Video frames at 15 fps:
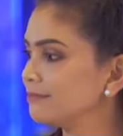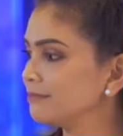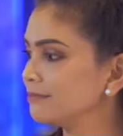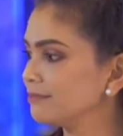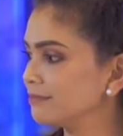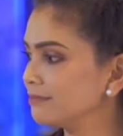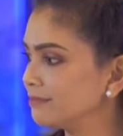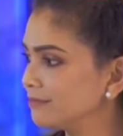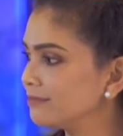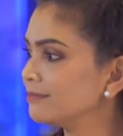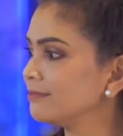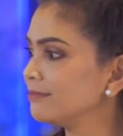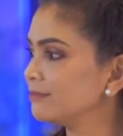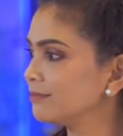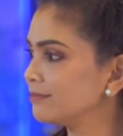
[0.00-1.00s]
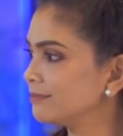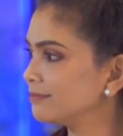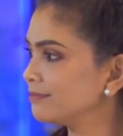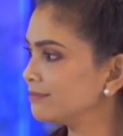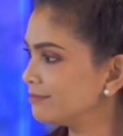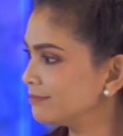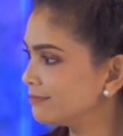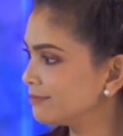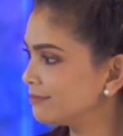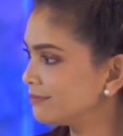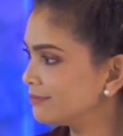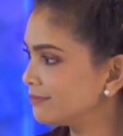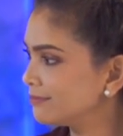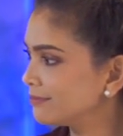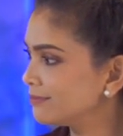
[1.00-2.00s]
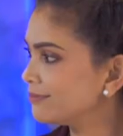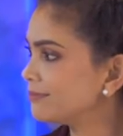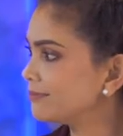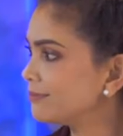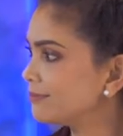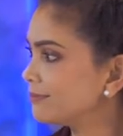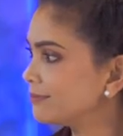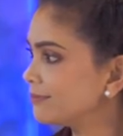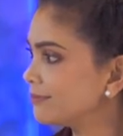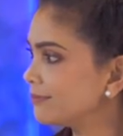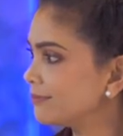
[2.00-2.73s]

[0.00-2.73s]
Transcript: This person isn't speaking.